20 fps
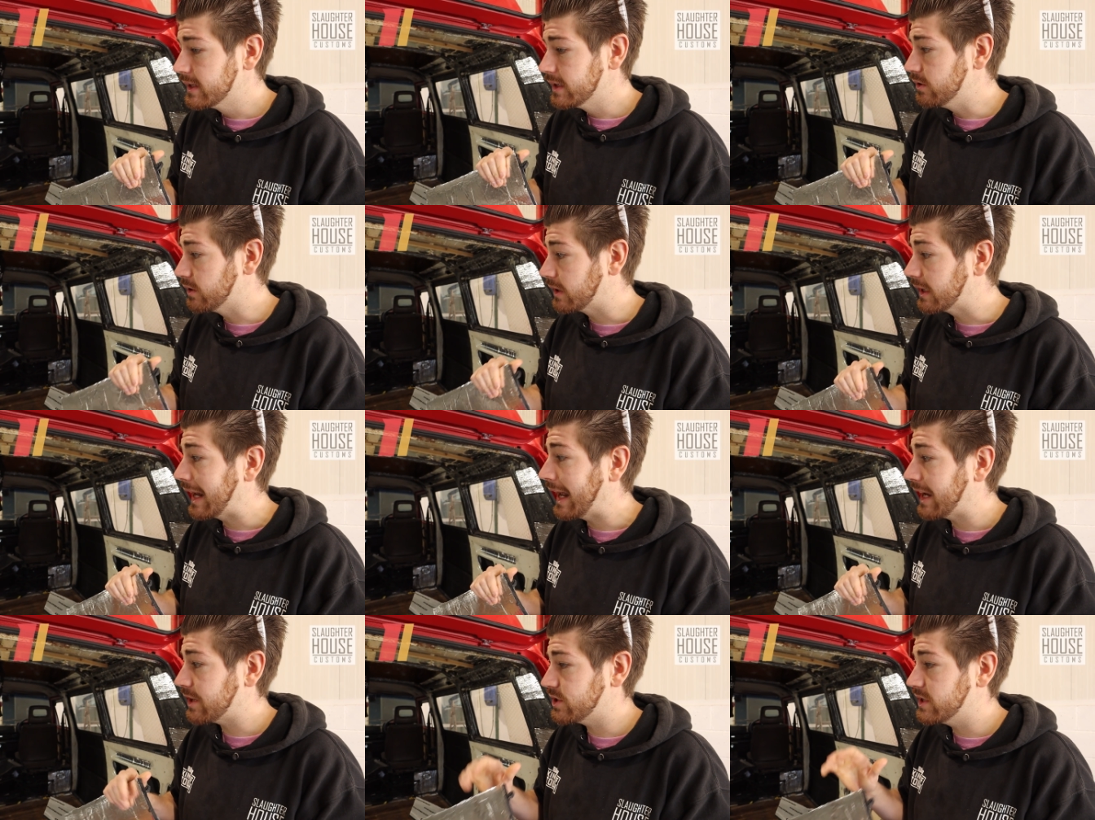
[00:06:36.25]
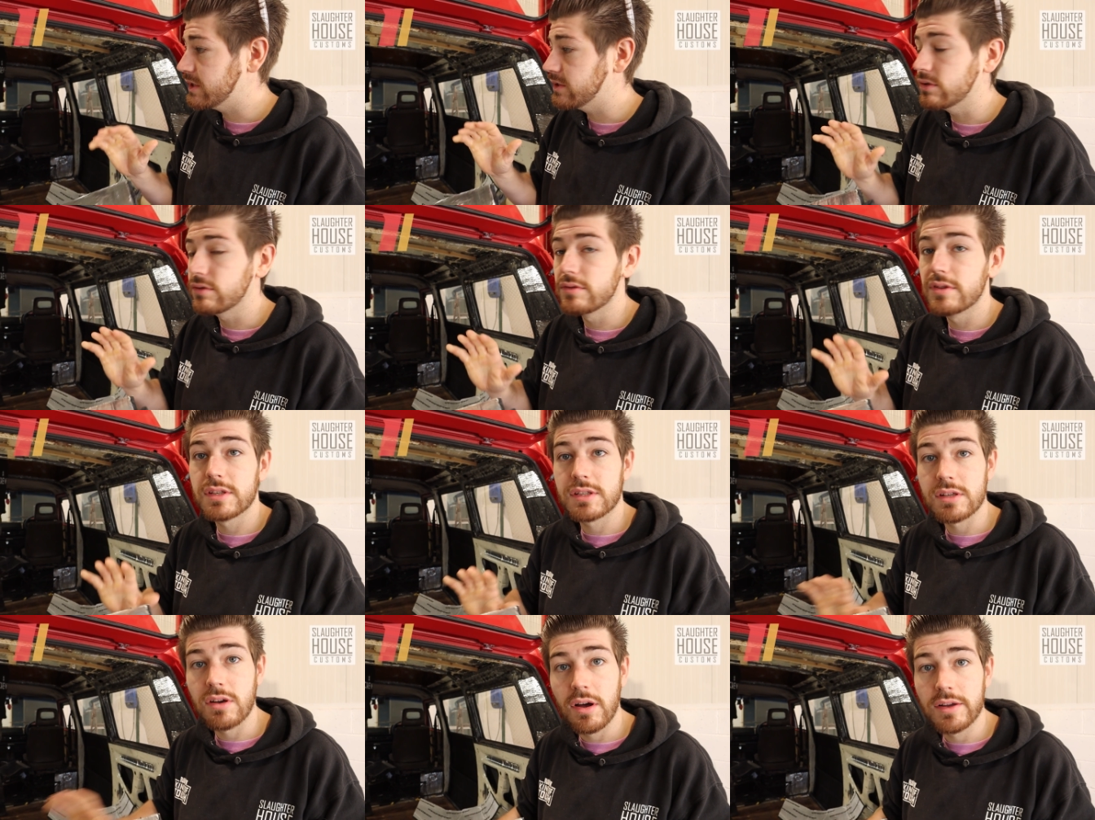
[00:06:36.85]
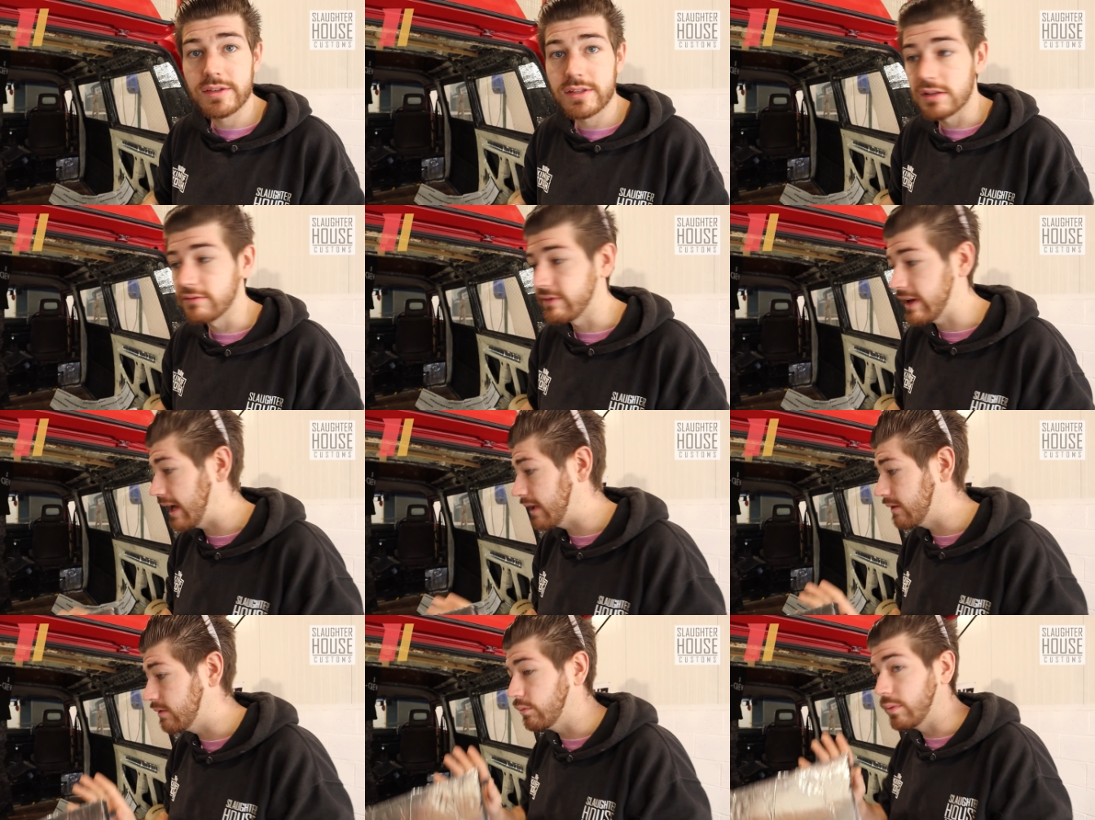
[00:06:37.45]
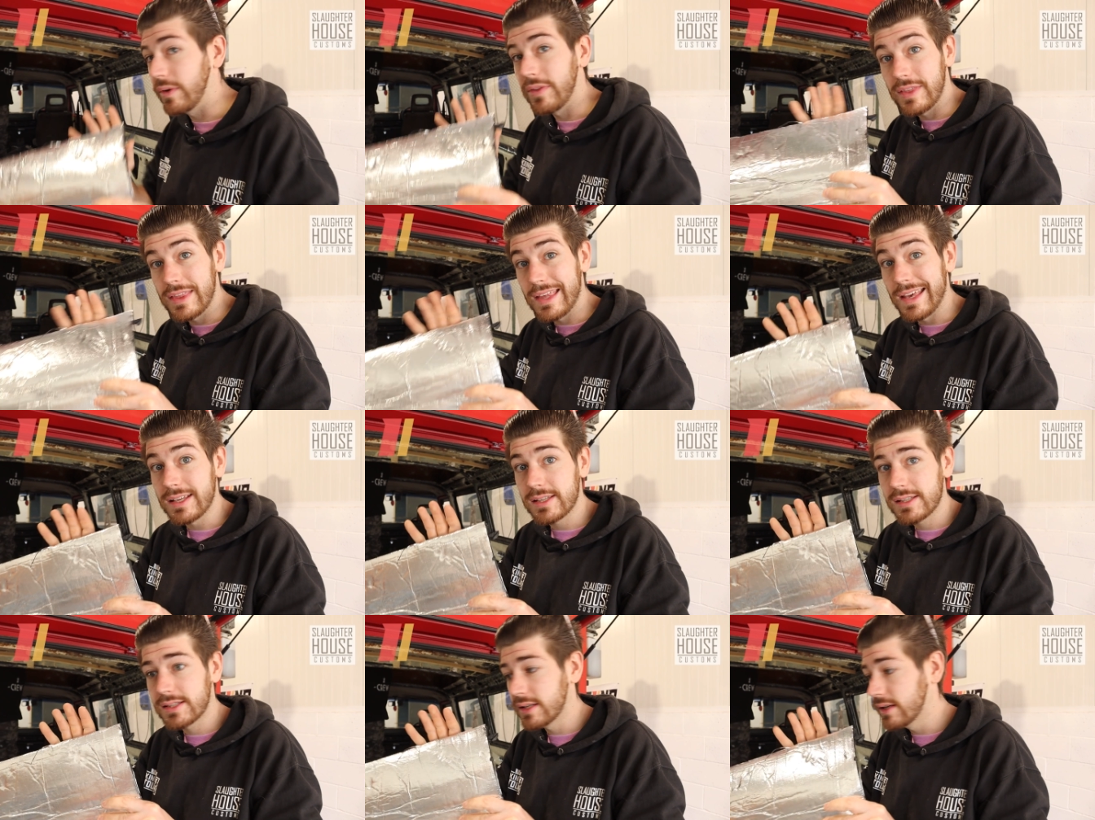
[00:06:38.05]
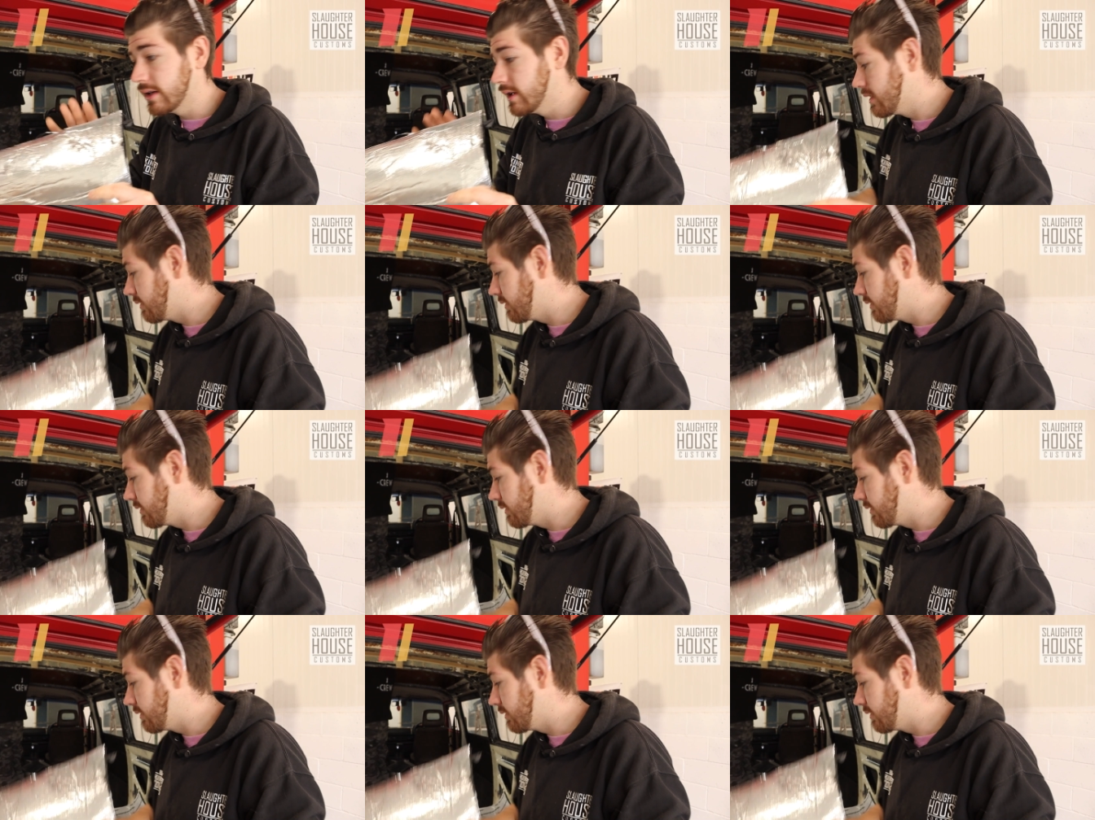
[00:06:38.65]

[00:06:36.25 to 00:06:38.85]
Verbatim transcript: you can actually do the sides of the van with this